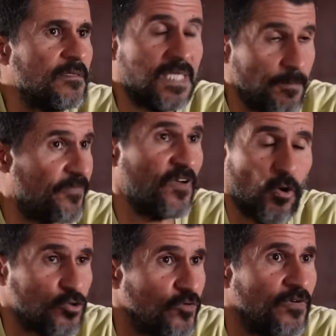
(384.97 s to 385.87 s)
deep
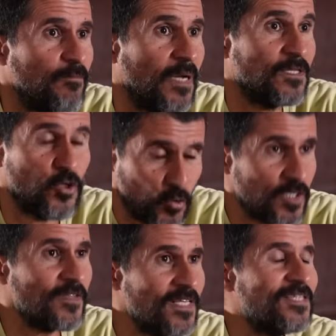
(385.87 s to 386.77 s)
philosophy, but
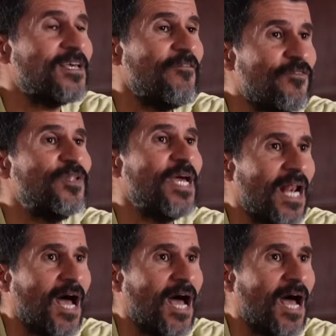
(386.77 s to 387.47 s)
using this everyday